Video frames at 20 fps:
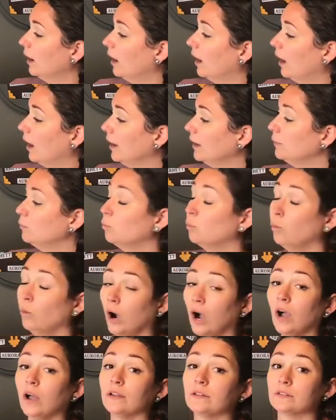I
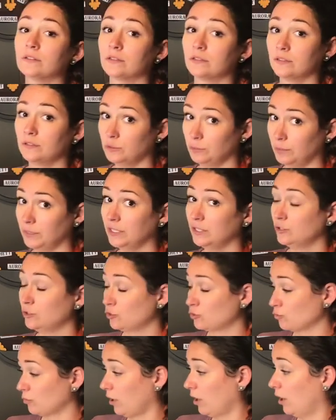want to be
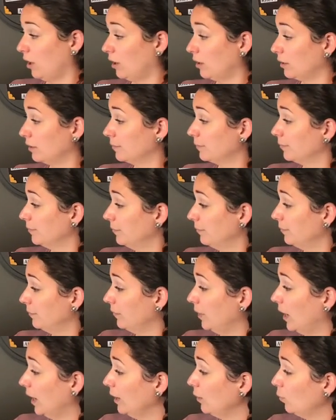strong.
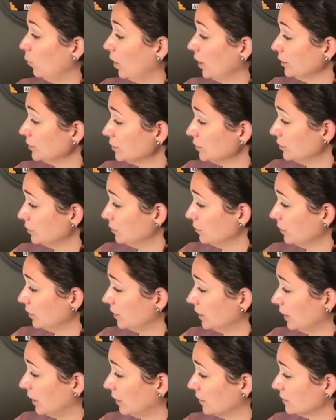I want to do
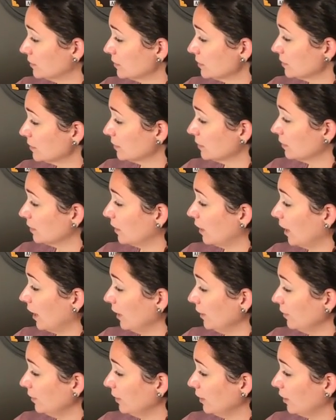things
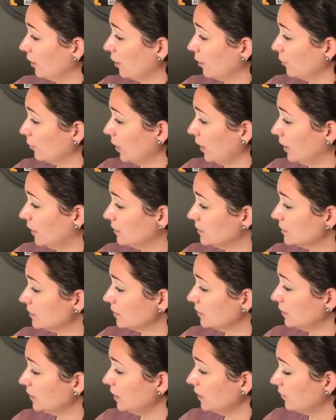I think are right,
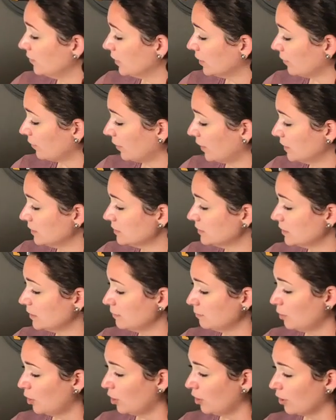even if they
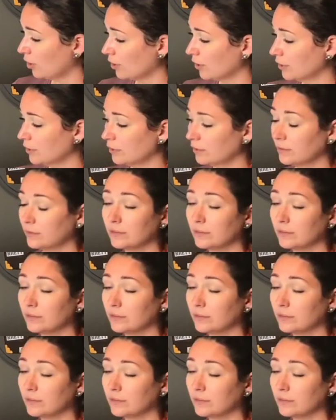seem hard.